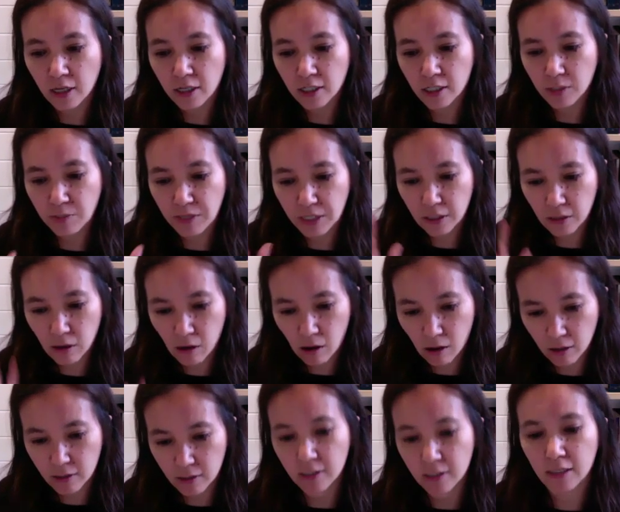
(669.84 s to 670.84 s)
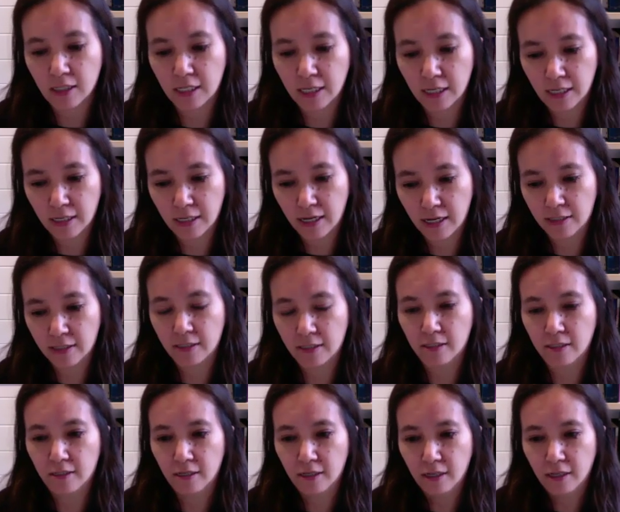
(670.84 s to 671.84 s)
to be constantly
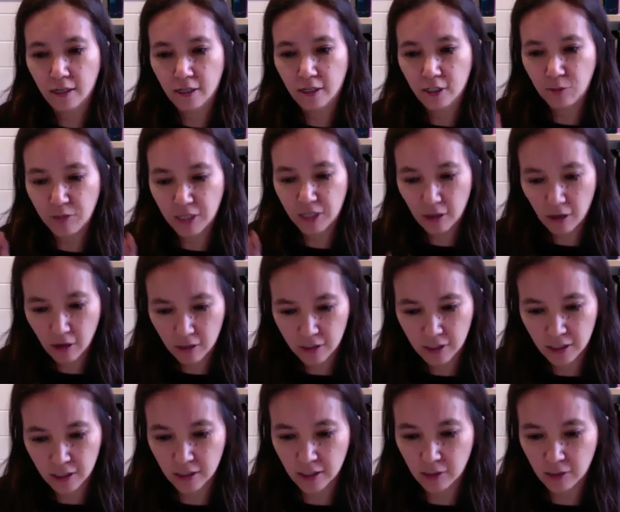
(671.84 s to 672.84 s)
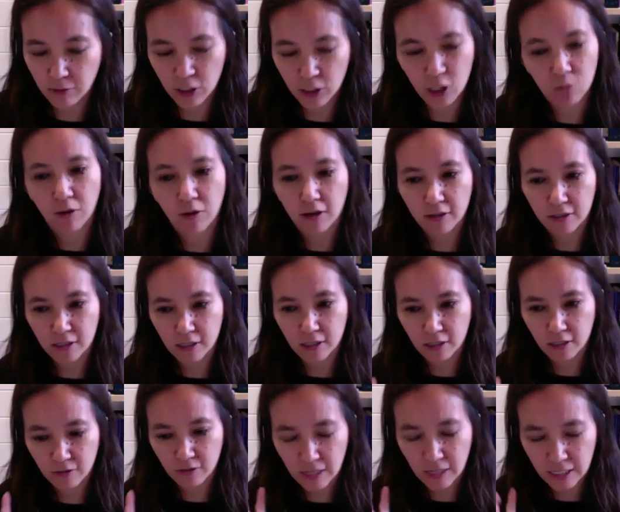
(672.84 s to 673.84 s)
connected, to be constantly
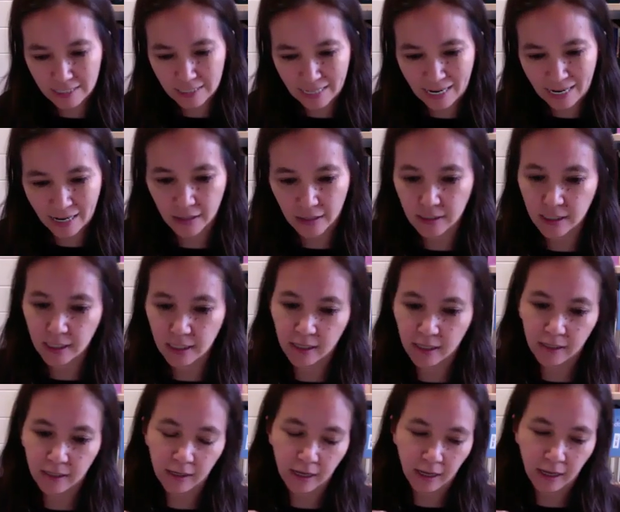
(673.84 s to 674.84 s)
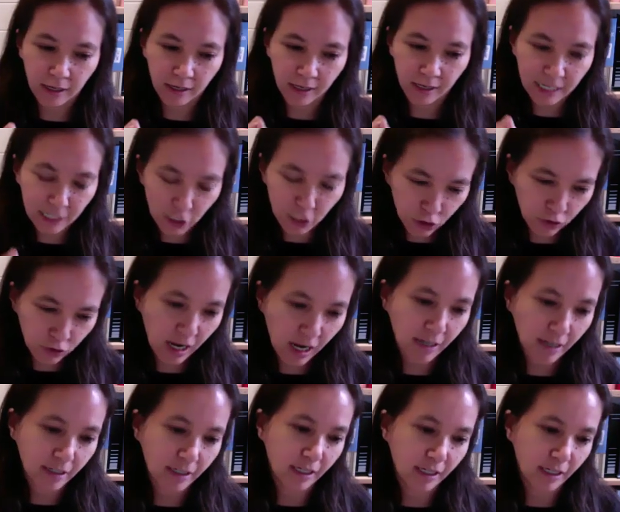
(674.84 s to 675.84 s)
responsive and dialed in and
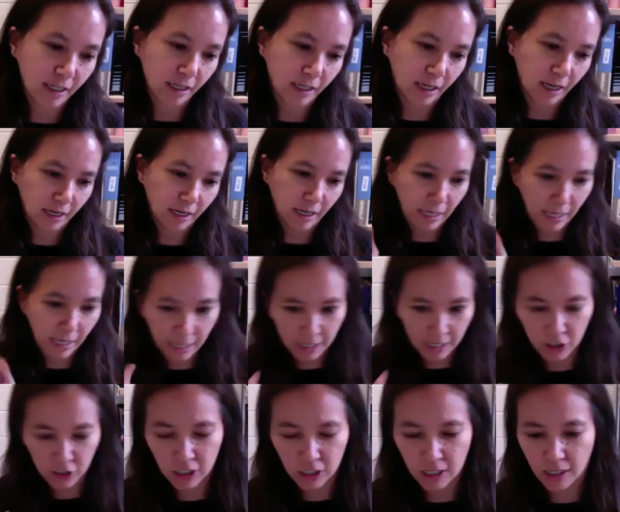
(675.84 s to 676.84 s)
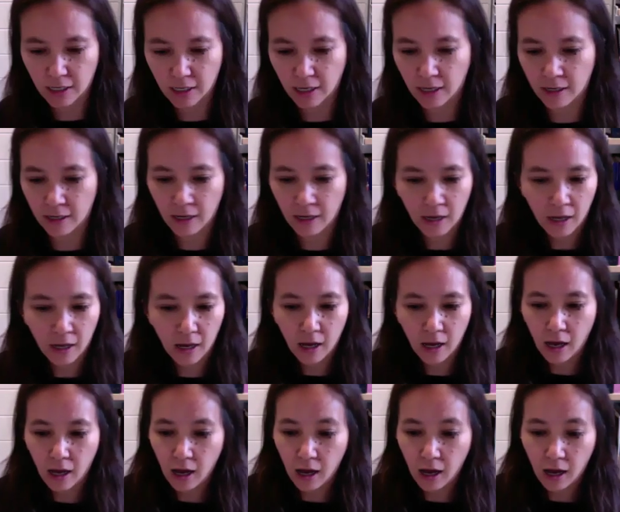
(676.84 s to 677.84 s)
interacting and engaging. And
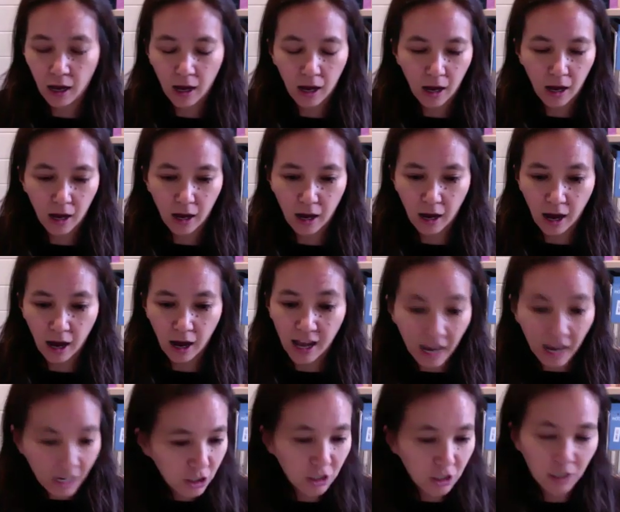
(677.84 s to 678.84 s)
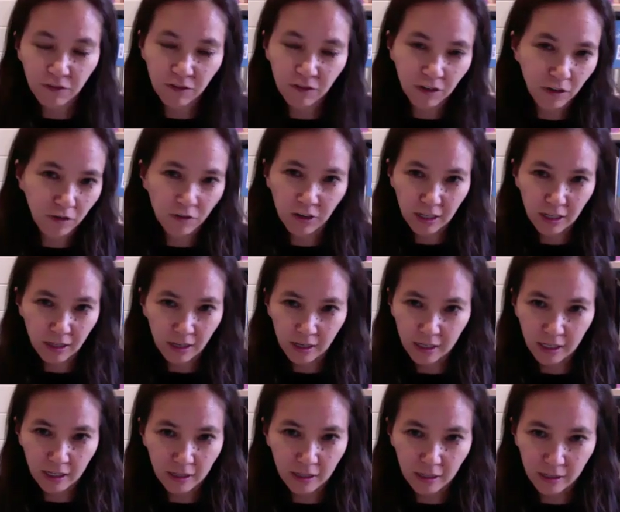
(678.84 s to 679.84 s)
I actually feel very
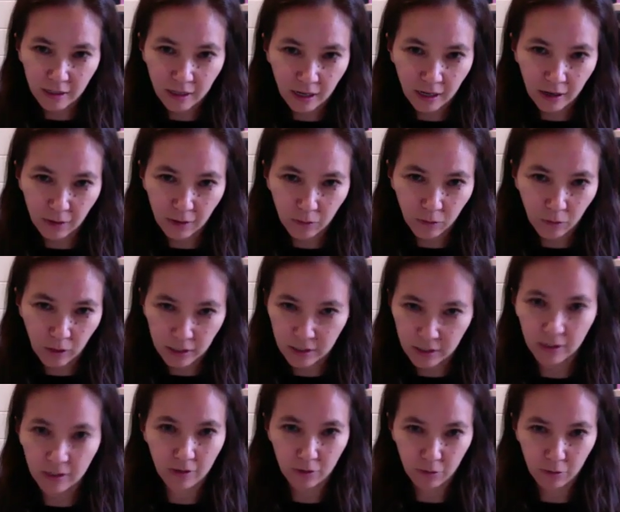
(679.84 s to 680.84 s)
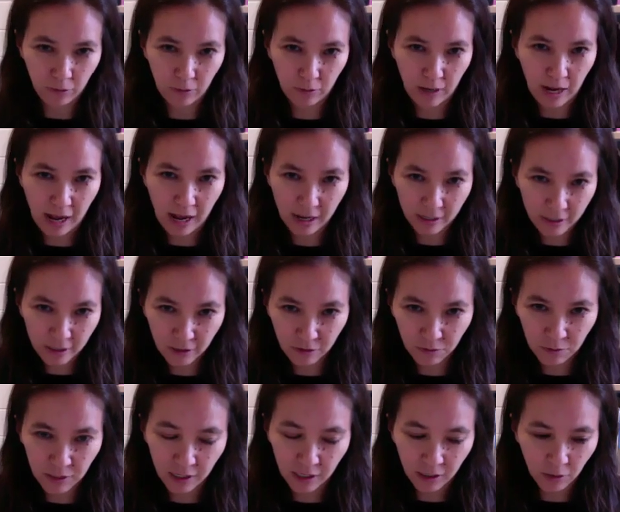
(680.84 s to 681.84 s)
lucky that that wasn't asked of
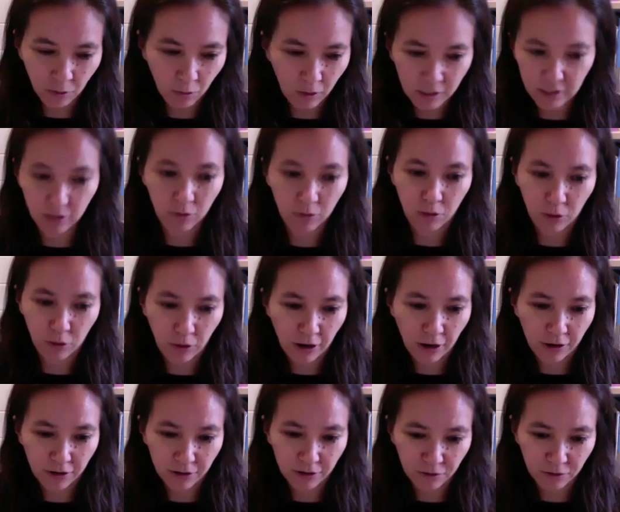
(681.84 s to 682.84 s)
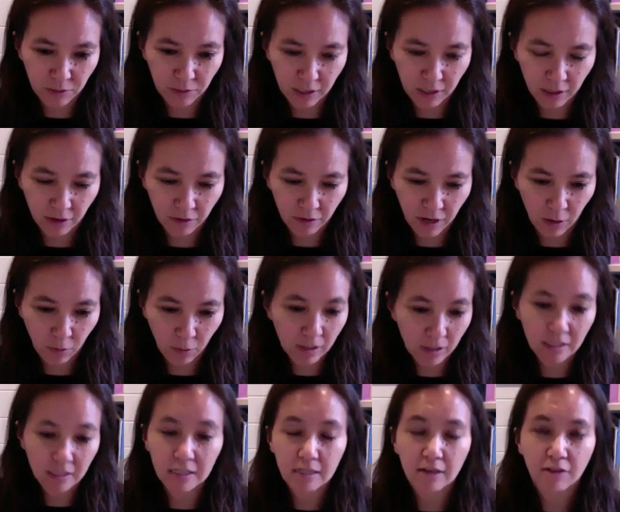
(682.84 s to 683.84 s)
me and it wasn't required of me. If I
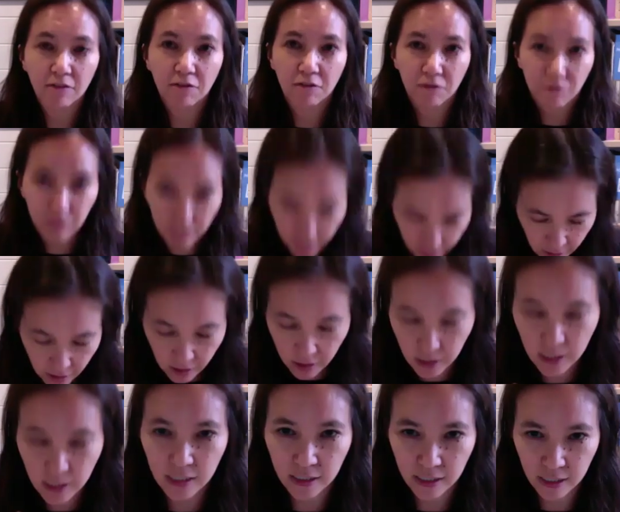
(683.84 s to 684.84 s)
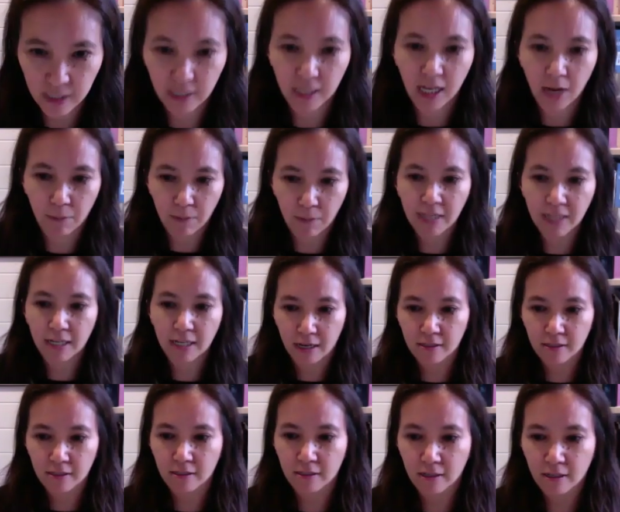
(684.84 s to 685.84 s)
wasn't physically sitting at my
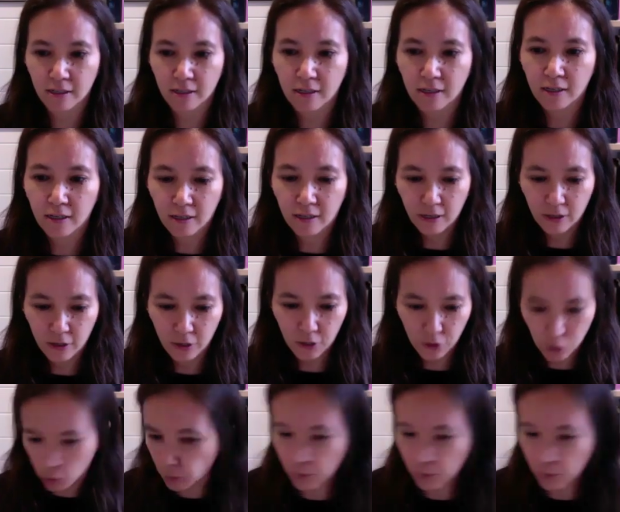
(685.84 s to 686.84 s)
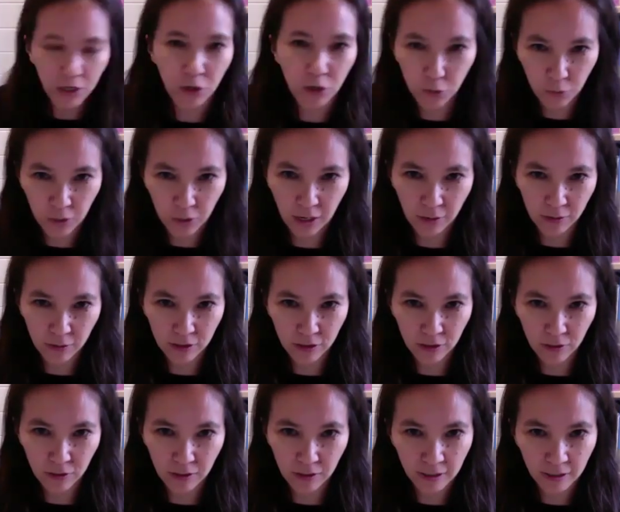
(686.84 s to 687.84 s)
desk, nobody knew what I was
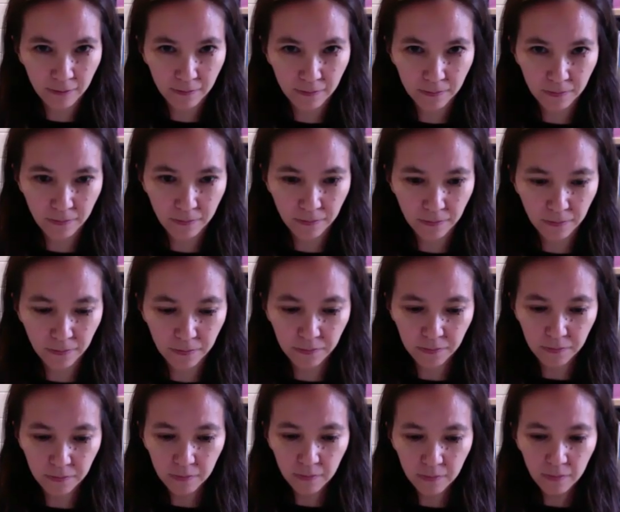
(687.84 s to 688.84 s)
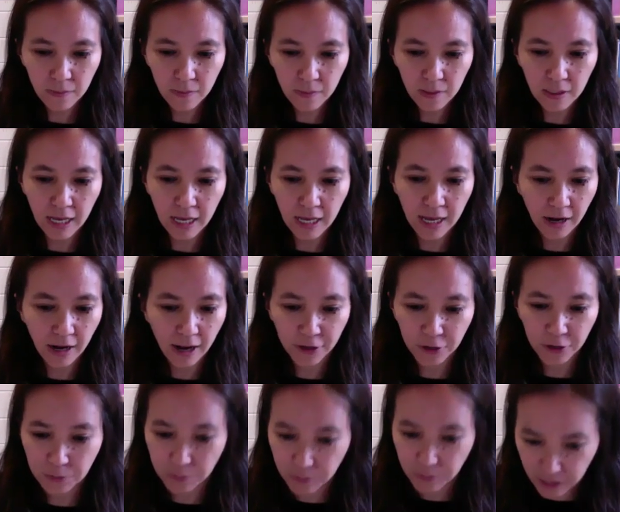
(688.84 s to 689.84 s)
doing. And I
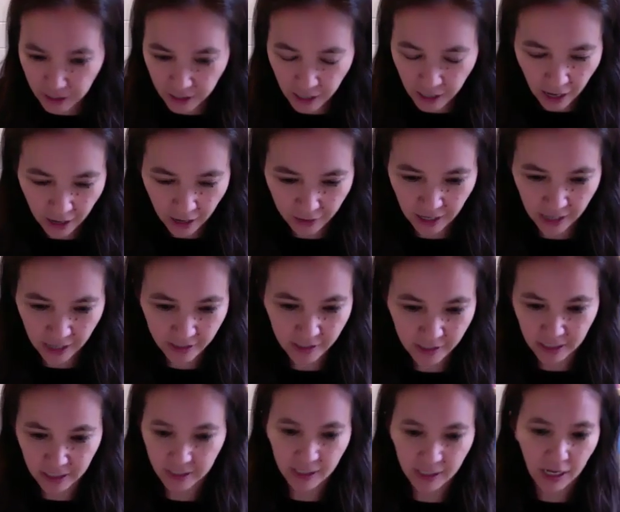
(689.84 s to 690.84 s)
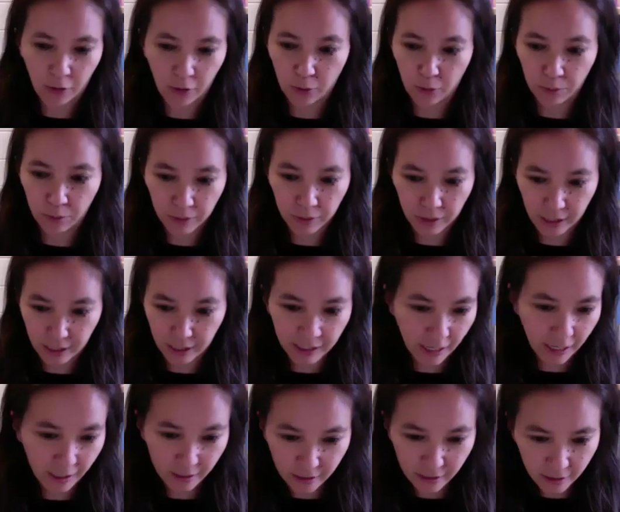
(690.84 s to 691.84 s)
could be at that 6-hour play
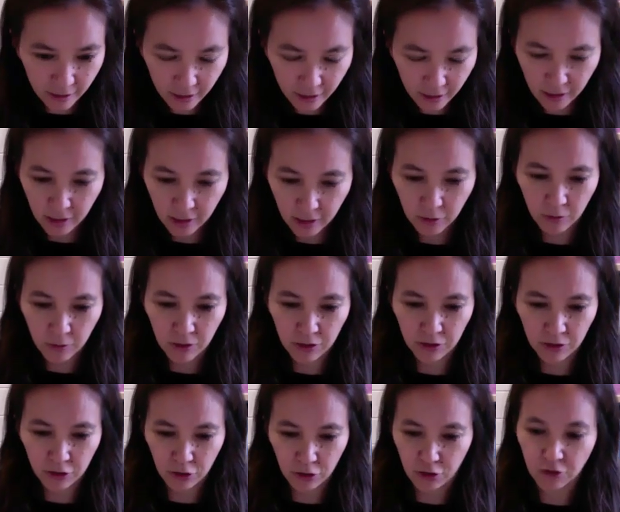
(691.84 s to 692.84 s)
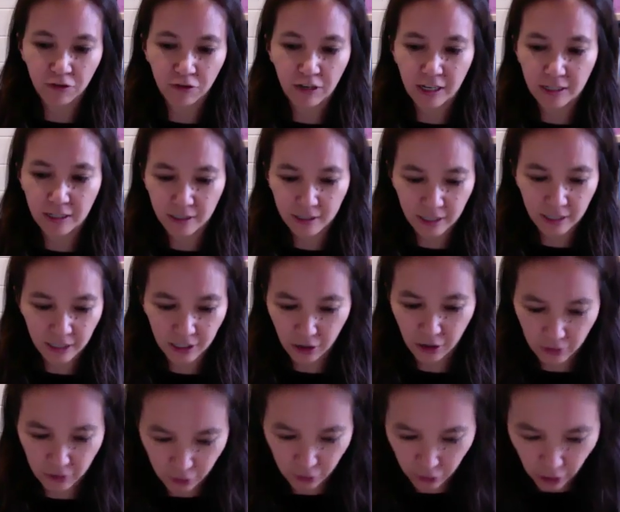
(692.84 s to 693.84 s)
date with a girlfriend sitting
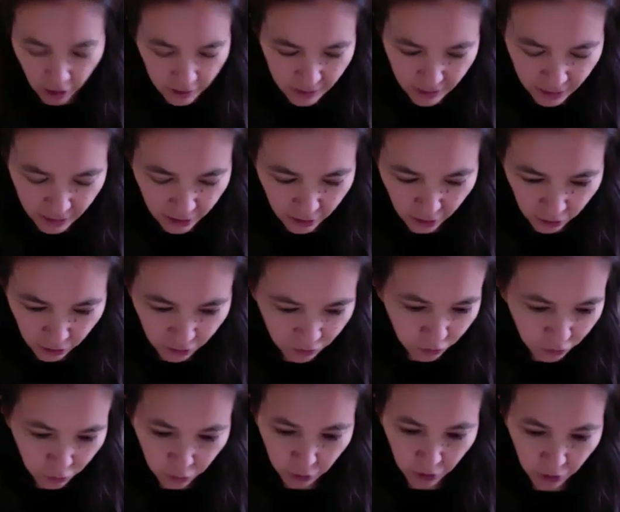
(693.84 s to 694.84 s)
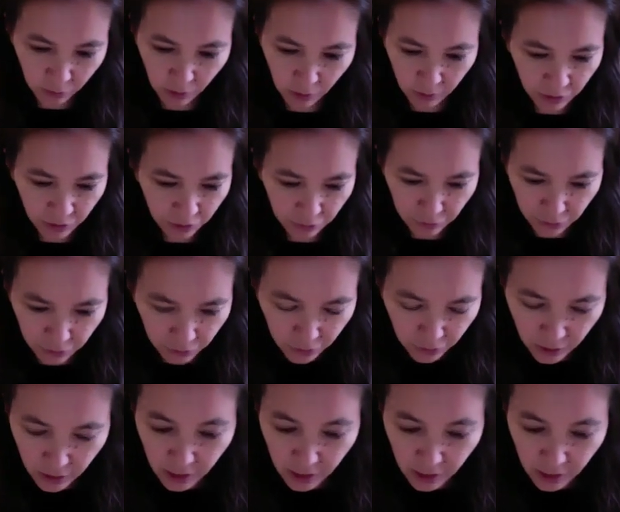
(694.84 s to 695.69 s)
on cross-legged on her floor while we threw,